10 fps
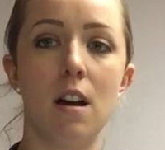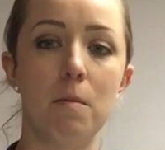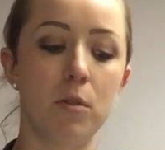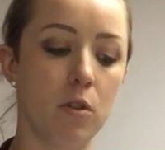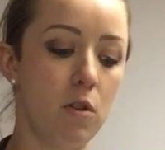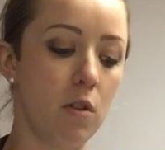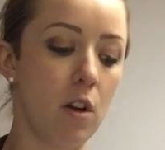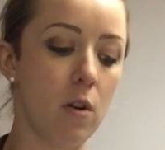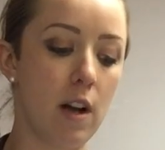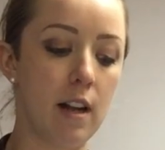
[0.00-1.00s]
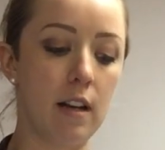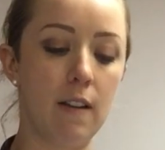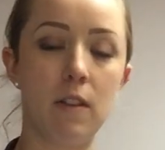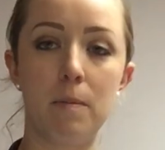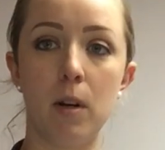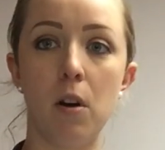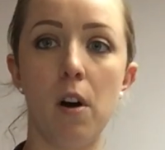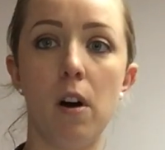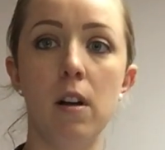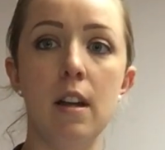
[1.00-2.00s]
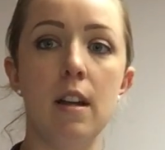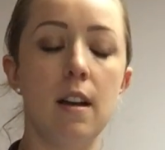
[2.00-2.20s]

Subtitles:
so you can go ahead and give them a call.